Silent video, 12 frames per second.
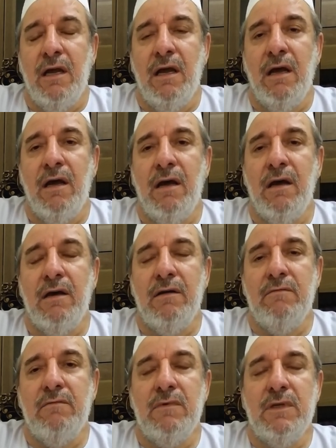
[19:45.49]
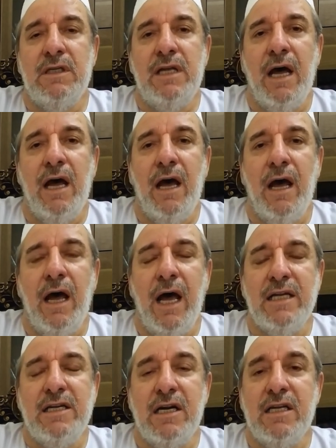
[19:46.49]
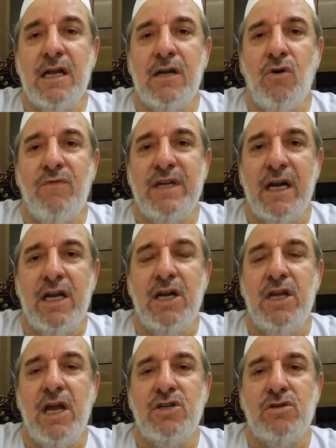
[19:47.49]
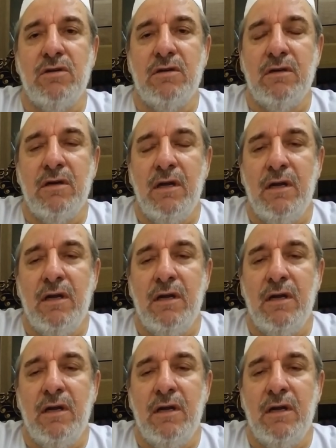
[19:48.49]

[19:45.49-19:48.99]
as a result of the recreation,